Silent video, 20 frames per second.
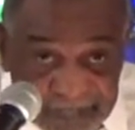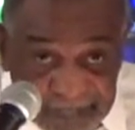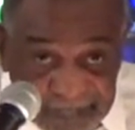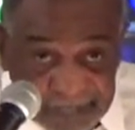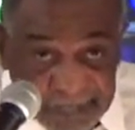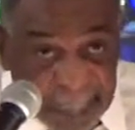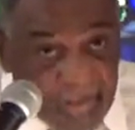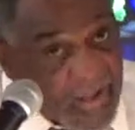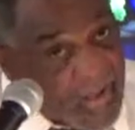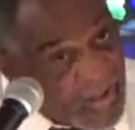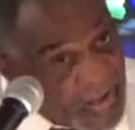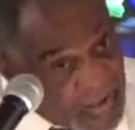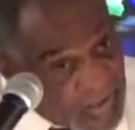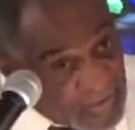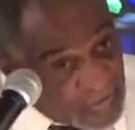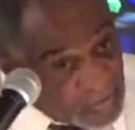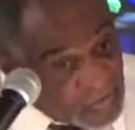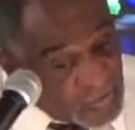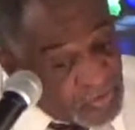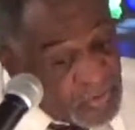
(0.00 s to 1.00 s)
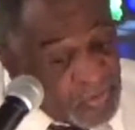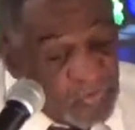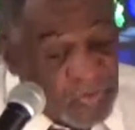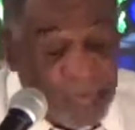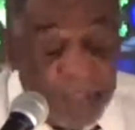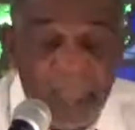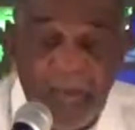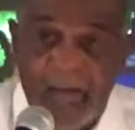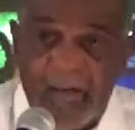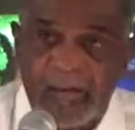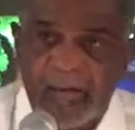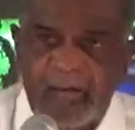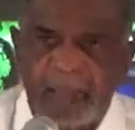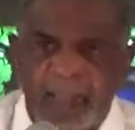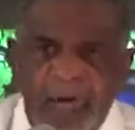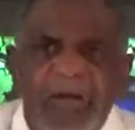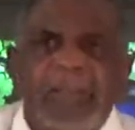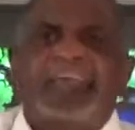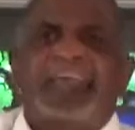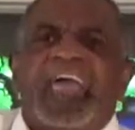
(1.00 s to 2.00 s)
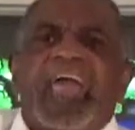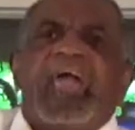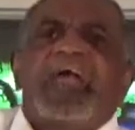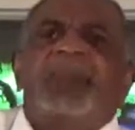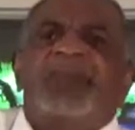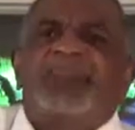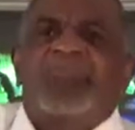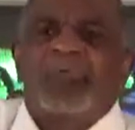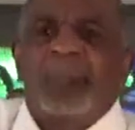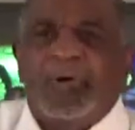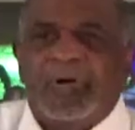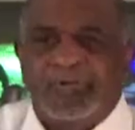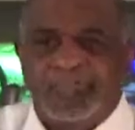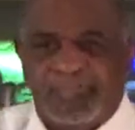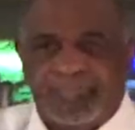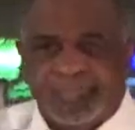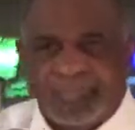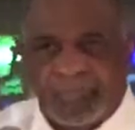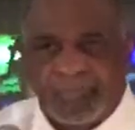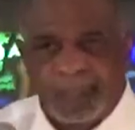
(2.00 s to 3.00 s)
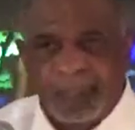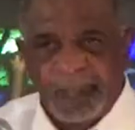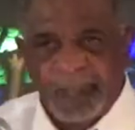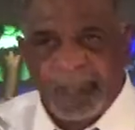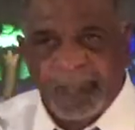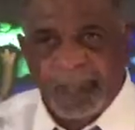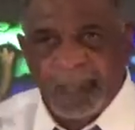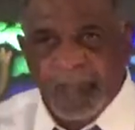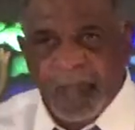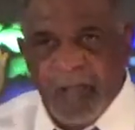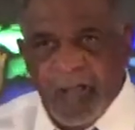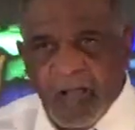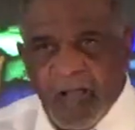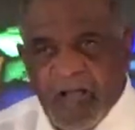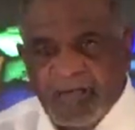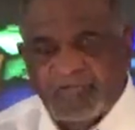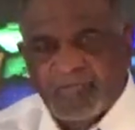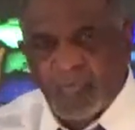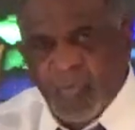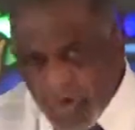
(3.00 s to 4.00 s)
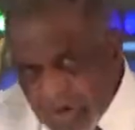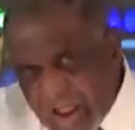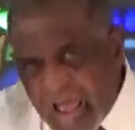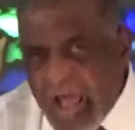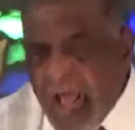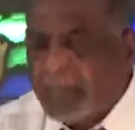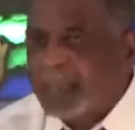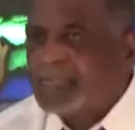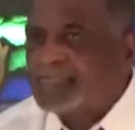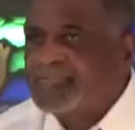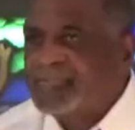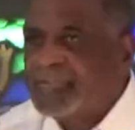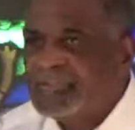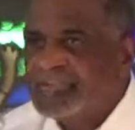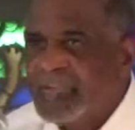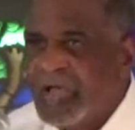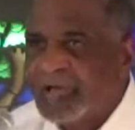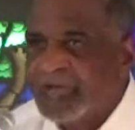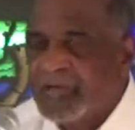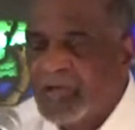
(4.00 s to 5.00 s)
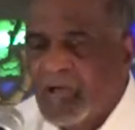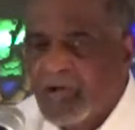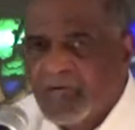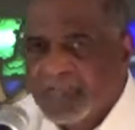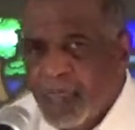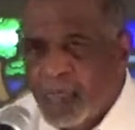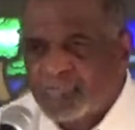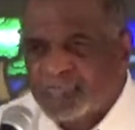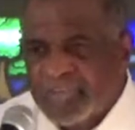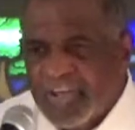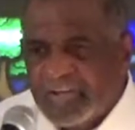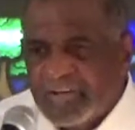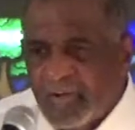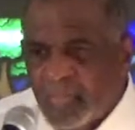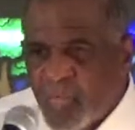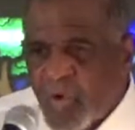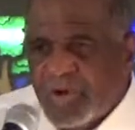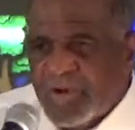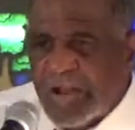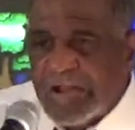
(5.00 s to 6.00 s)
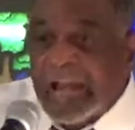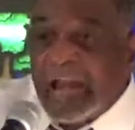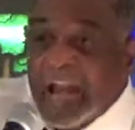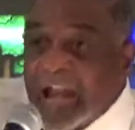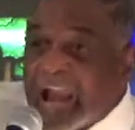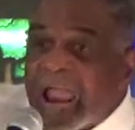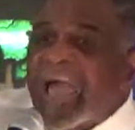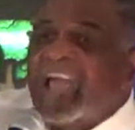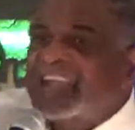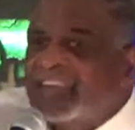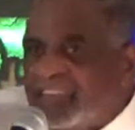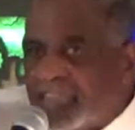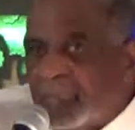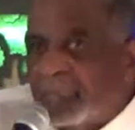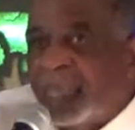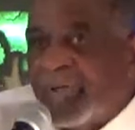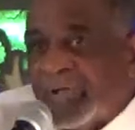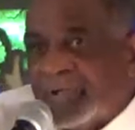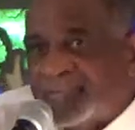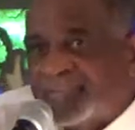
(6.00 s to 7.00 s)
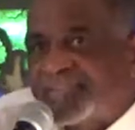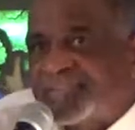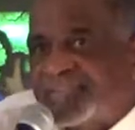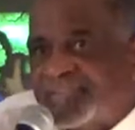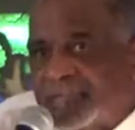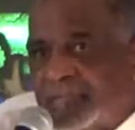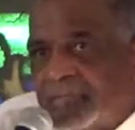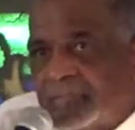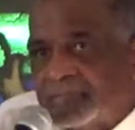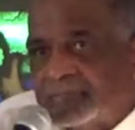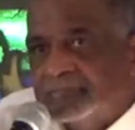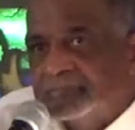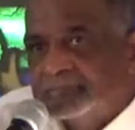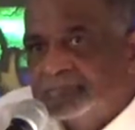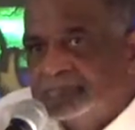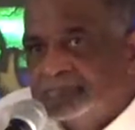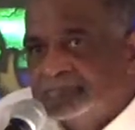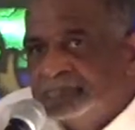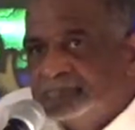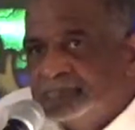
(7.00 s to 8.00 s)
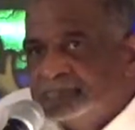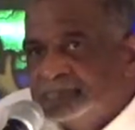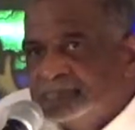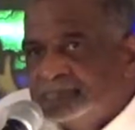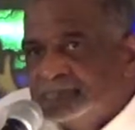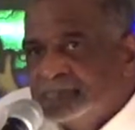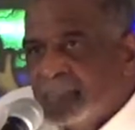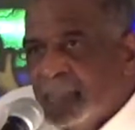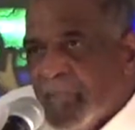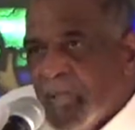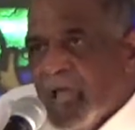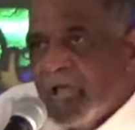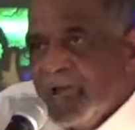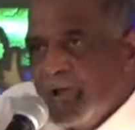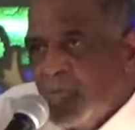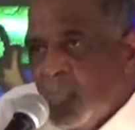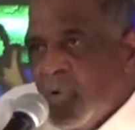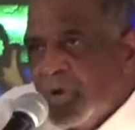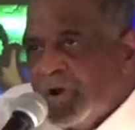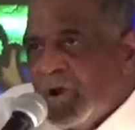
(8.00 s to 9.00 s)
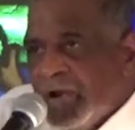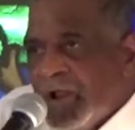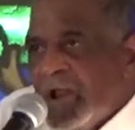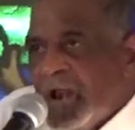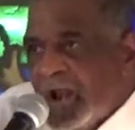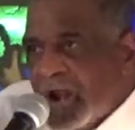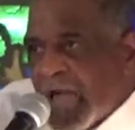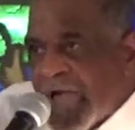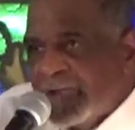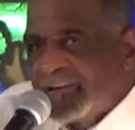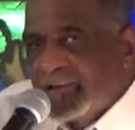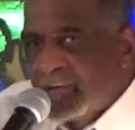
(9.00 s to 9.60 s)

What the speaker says: I know you don't want to buy that, but it came from us. And so what happens is that folks get the one that they like the best. And the one that they like